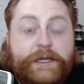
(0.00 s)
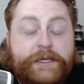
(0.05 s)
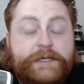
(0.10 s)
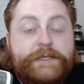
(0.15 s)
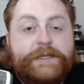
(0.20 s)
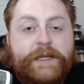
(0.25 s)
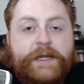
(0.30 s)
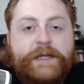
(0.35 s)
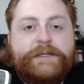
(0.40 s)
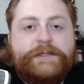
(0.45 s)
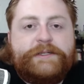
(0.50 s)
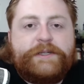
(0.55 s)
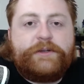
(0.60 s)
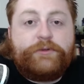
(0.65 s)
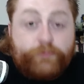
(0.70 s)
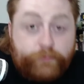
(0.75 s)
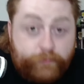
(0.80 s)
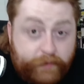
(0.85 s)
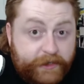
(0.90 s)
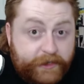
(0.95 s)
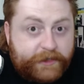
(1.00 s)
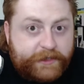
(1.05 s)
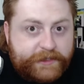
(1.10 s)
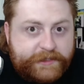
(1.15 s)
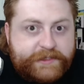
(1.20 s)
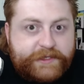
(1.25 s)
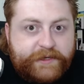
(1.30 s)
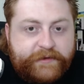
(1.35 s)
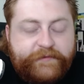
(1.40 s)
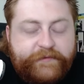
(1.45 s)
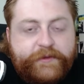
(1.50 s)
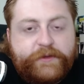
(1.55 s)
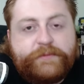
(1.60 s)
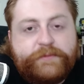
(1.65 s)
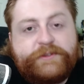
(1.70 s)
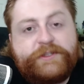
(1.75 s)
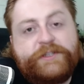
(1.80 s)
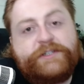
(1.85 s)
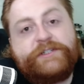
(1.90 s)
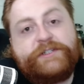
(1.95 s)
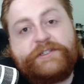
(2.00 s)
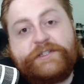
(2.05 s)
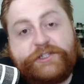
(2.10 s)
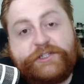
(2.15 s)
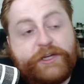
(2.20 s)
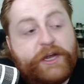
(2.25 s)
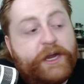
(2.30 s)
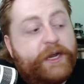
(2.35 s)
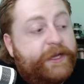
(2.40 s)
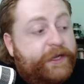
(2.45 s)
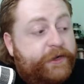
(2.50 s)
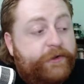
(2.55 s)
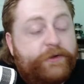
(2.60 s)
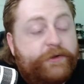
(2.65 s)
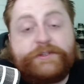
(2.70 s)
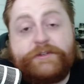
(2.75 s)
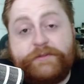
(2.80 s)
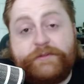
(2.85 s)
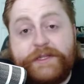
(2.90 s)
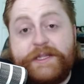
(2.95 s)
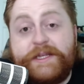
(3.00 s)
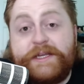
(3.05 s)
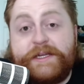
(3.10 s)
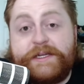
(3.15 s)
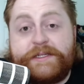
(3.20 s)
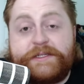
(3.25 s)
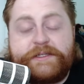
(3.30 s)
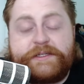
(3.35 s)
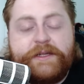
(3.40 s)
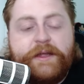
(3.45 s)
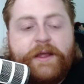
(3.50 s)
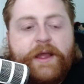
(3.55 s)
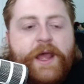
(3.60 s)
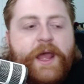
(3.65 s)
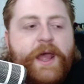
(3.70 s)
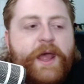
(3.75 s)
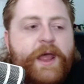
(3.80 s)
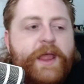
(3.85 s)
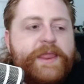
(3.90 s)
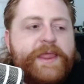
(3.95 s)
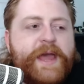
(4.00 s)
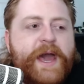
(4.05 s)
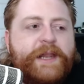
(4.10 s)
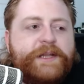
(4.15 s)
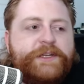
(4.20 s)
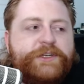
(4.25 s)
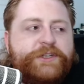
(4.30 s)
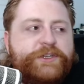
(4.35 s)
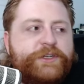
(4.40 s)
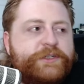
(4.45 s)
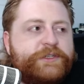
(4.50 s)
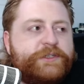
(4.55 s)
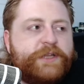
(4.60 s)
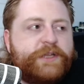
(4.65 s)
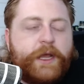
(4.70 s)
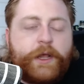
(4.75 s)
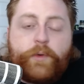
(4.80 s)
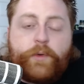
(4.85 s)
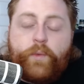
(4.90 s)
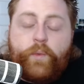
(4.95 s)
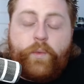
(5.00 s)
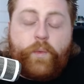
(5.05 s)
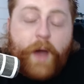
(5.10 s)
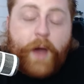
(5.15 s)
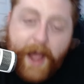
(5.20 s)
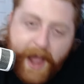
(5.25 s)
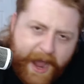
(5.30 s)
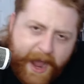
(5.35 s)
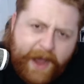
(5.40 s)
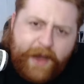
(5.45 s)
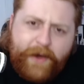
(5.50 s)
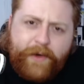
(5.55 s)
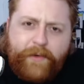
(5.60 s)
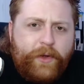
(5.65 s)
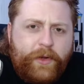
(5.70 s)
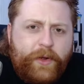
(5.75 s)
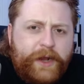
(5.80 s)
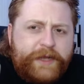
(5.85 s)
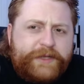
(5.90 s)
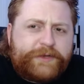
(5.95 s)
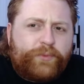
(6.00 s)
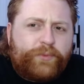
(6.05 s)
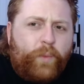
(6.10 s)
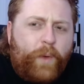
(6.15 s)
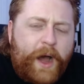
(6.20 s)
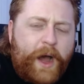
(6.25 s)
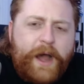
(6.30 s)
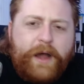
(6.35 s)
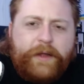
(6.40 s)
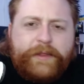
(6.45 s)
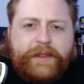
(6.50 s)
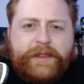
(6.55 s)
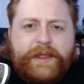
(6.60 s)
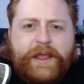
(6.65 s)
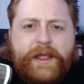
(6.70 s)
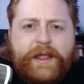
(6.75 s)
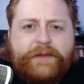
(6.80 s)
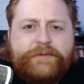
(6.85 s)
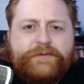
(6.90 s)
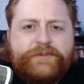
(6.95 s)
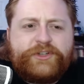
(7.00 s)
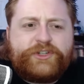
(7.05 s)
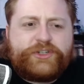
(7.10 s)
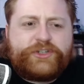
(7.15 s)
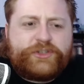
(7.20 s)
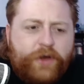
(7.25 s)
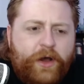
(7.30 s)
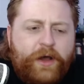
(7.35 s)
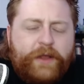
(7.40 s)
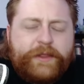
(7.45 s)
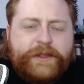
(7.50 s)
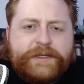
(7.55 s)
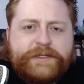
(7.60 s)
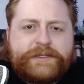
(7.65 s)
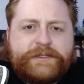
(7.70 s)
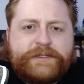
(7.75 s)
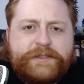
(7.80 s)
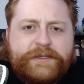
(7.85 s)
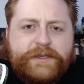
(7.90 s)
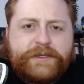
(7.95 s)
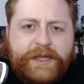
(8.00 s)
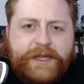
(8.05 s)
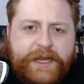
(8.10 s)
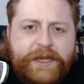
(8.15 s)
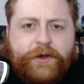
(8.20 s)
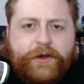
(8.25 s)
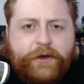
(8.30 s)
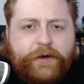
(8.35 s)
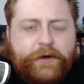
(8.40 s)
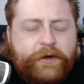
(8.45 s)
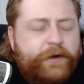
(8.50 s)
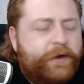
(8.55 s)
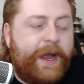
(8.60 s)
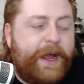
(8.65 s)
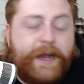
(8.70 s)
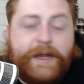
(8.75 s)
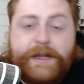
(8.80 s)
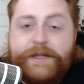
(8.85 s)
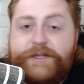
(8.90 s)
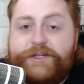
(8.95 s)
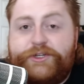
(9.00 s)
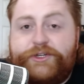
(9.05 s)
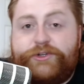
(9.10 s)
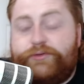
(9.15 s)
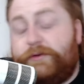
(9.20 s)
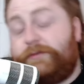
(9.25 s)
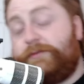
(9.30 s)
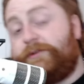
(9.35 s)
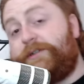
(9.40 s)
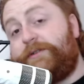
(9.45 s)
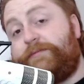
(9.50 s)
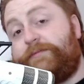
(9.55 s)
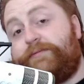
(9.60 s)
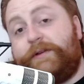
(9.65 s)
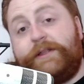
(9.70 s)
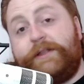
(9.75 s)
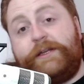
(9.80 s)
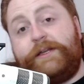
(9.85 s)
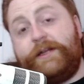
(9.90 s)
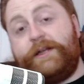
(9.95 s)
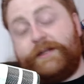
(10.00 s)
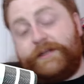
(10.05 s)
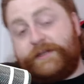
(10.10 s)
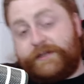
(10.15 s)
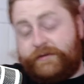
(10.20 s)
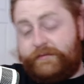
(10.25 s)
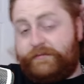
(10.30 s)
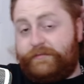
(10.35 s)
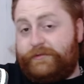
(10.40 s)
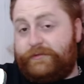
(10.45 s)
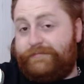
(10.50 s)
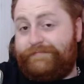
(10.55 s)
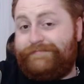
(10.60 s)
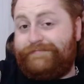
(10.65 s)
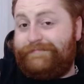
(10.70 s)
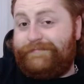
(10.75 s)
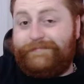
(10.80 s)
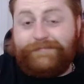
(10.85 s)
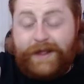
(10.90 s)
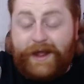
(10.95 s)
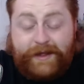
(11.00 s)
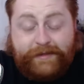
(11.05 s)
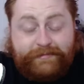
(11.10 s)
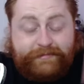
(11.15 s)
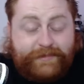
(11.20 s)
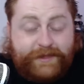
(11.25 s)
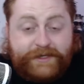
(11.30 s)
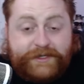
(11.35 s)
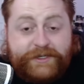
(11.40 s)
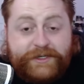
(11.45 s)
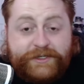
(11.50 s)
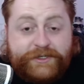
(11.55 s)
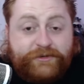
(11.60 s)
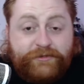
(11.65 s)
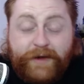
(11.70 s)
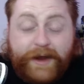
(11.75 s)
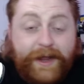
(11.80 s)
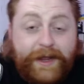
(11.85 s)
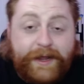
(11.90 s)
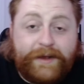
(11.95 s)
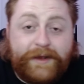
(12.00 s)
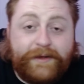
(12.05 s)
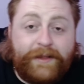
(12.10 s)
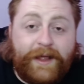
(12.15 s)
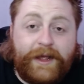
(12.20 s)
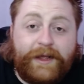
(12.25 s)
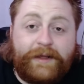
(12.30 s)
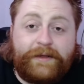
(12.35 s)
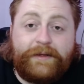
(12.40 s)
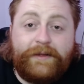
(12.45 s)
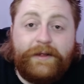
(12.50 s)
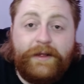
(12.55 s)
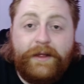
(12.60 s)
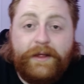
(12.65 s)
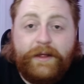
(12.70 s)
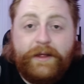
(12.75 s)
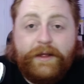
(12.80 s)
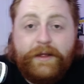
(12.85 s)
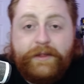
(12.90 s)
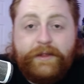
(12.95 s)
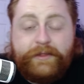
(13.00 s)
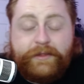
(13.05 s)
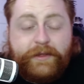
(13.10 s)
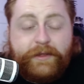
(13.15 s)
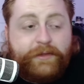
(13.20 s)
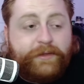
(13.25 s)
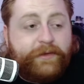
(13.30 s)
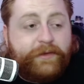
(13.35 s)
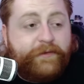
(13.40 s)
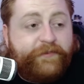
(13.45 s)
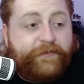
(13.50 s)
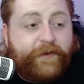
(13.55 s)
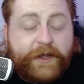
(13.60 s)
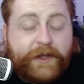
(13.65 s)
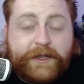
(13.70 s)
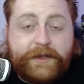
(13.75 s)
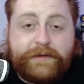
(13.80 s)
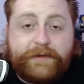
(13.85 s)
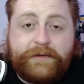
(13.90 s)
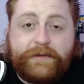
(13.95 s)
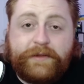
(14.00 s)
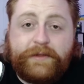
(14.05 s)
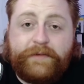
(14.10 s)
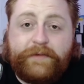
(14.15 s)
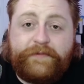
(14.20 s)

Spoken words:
intense and realistic films such as The Shining and also this, that it's just like, wow. It's wild that they saw this in her. And it's true. She really is I think she's great. Like, the fucking,